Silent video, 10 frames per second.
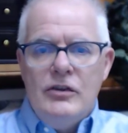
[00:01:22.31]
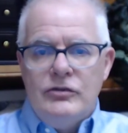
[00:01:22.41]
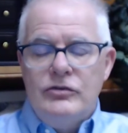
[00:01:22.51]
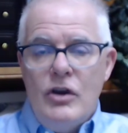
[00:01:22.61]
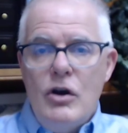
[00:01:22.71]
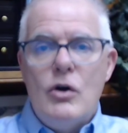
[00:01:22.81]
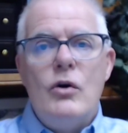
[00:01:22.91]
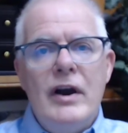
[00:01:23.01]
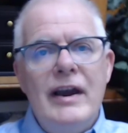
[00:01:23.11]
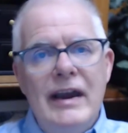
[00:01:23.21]

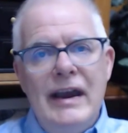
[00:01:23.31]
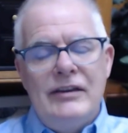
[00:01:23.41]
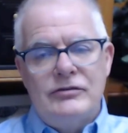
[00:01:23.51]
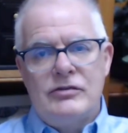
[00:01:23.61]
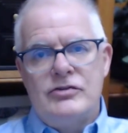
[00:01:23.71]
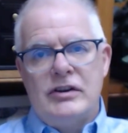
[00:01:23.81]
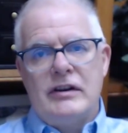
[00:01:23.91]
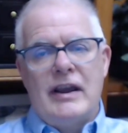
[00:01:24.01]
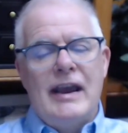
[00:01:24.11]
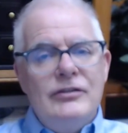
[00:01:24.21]
So estrogen,
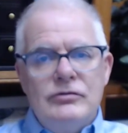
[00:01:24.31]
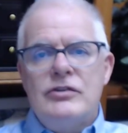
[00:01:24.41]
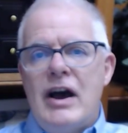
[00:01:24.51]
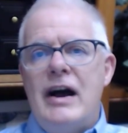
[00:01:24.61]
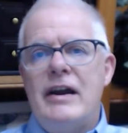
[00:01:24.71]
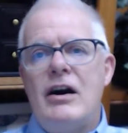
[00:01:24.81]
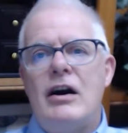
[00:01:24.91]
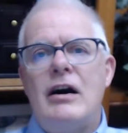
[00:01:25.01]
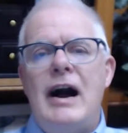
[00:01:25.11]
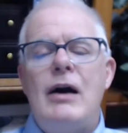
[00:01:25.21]
estradiol,
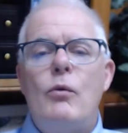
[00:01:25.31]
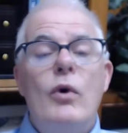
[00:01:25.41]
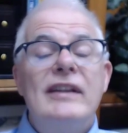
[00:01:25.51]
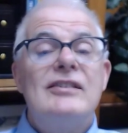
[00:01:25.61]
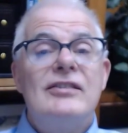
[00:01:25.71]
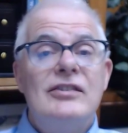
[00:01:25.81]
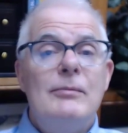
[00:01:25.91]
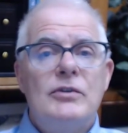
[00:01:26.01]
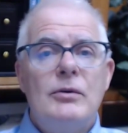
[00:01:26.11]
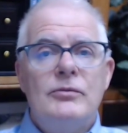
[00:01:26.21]
what
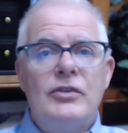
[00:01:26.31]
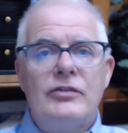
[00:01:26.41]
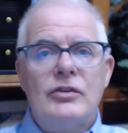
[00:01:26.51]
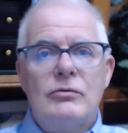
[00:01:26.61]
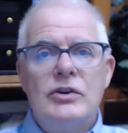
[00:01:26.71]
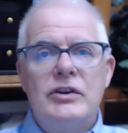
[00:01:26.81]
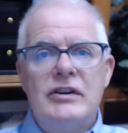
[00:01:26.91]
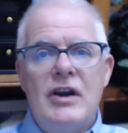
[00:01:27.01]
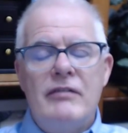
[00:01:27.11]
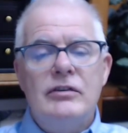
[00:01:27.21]
symptoms does it really
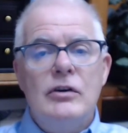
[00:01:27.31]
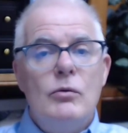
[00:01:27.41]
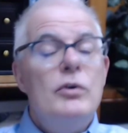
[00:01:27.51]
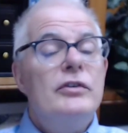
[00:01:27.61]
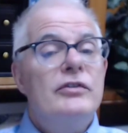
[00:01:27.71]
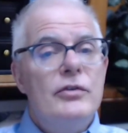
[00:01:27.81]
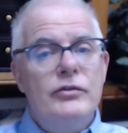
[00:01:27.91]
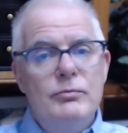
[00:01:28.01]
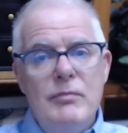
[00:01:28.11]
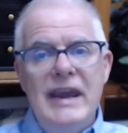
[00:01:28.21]
cover? Well, it's
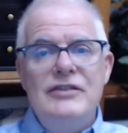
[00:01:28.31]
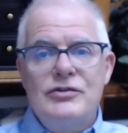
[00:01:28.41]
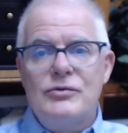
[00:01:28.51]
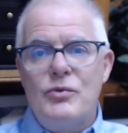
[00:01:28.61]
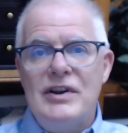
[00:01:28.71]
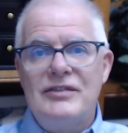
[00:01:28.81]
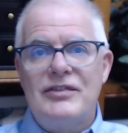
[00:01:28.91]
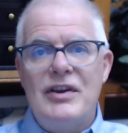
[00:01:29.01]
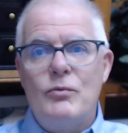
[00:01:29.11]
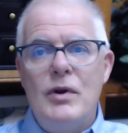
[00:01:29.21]
those major ones
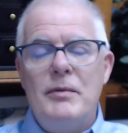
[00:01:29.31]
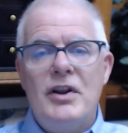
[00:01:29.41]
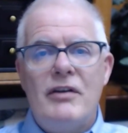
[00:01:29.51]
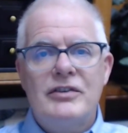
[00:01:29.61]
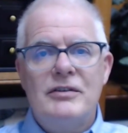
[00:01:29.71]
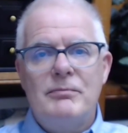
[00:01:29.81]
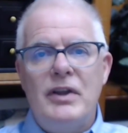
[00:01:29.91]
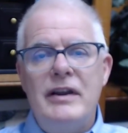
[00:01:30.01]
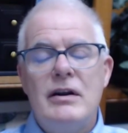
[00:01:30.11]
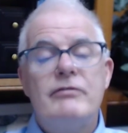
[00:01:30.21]
that women often
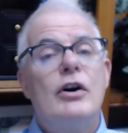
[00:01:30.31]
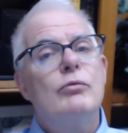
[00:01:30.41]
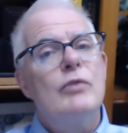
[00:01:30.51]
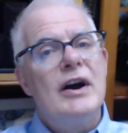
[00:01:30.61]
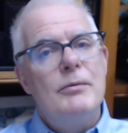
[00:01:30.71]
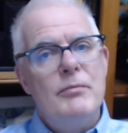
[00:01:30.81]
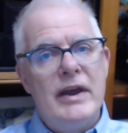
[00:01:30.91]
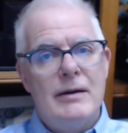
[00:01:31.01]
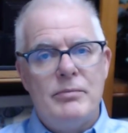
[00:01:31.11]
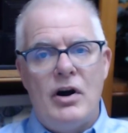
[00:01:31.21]
complain of around
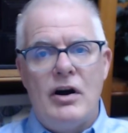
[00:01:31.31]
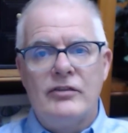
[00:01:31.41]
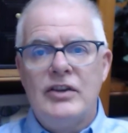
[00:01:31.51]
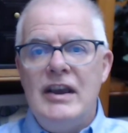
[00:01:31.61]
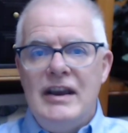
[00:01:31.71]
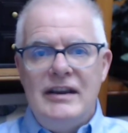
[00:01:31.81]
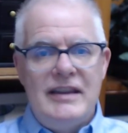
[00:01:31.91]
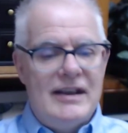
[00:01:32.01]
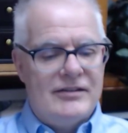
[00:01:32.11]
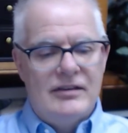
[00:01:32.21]
menopause, and
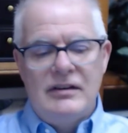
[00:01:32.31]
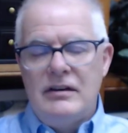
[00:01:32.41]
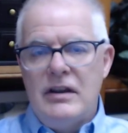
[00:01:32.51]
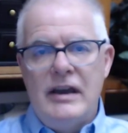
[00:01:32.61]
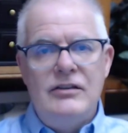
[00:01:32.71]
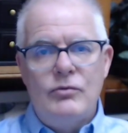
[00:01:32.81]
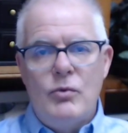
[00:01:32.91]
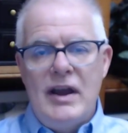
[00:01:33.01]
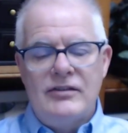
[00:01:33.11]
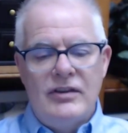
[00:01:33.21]
that's night
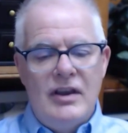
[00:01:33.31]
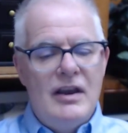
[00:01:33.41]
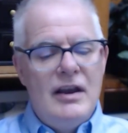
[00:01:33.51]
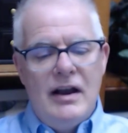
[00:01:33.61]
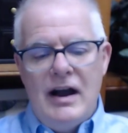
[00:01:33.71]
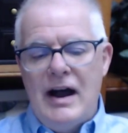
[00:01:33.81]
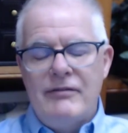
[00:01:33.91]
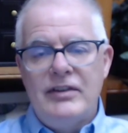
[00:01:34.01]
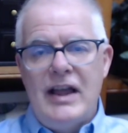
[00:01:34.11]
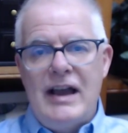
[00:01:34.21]
sweats,
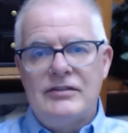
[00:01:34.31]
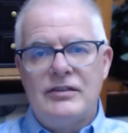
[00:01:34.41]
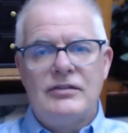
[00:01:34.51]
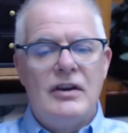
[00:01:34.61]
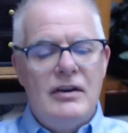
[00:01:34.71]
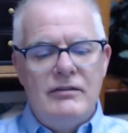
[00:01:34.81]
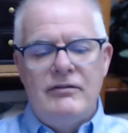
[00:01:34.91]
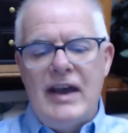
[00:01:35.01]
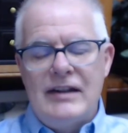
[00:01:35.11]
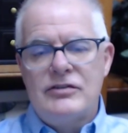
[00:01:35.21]
hot flashes,
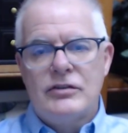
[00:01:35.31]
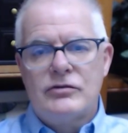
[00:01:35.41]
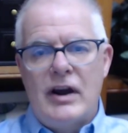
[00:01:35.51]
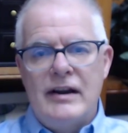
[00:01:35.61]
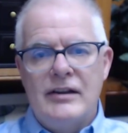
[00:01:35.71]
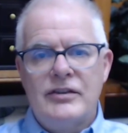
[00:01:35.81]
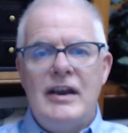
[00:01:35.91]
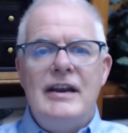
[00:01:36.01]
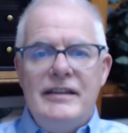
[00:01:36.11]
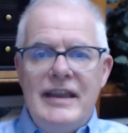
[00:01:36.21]
vaginal dryness.
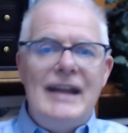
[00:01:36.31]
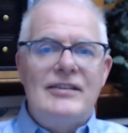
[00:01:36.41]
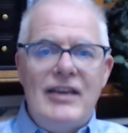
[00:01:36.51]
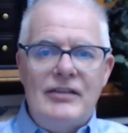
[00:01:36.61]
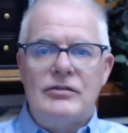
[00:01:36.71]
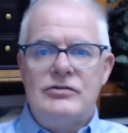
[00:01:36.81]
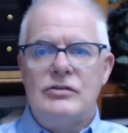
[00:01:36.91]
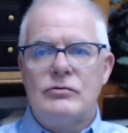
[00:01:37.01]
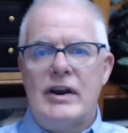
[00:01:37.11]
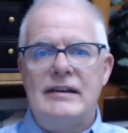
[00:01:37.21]
That's
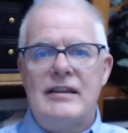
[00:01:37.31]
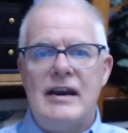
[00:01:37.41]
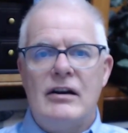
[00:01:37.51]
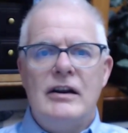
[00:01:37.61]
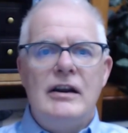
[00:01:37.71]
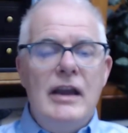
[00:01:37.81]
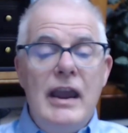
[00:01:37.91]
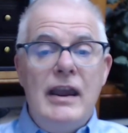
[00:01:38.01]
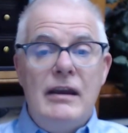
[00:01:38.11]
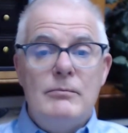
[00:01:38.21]
estrogen right there.
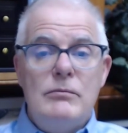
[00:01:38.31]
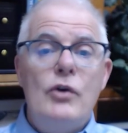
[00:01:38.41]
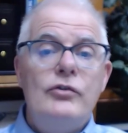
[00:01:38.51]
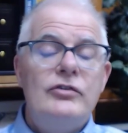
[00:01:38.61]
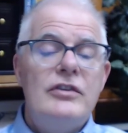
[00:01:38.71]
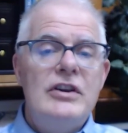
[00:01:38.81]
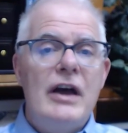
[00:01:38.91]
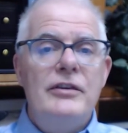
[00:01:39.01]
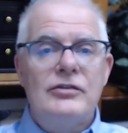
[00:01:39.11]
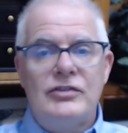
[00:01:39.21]
And most of the
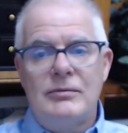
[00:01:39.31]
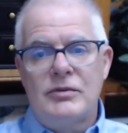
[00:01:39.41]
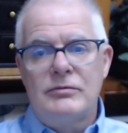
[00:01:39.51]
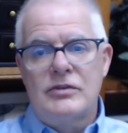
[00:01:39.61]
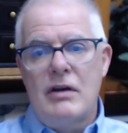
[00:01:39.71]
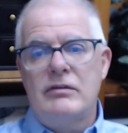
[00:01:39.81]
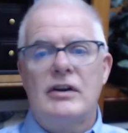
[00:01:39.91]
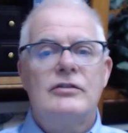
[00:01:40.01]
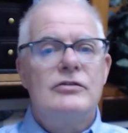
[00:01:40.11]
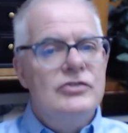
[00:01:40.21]
other symptoms covered
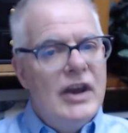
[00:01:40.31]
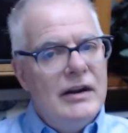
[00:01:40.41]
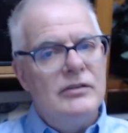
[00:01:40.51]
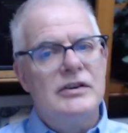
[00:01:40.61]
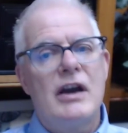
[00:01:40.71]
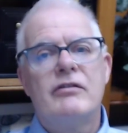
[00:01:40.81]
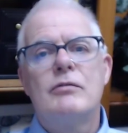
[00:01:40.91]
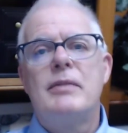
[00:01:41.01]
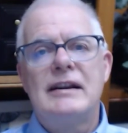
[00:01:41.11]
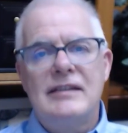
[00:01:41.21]
are generally covered
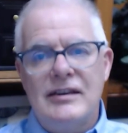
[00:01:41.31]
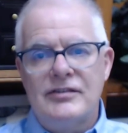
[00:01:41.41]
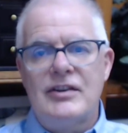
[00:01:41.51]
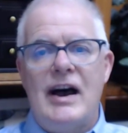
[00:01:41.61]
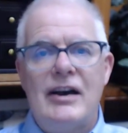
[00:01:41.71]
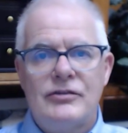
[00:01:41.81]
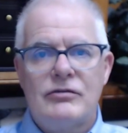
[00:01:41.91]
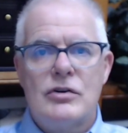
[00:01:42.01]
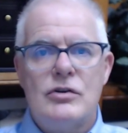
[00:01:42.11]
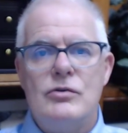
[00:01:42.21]
by
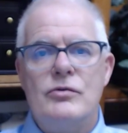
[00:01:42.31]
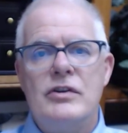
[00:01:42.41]
testosterone.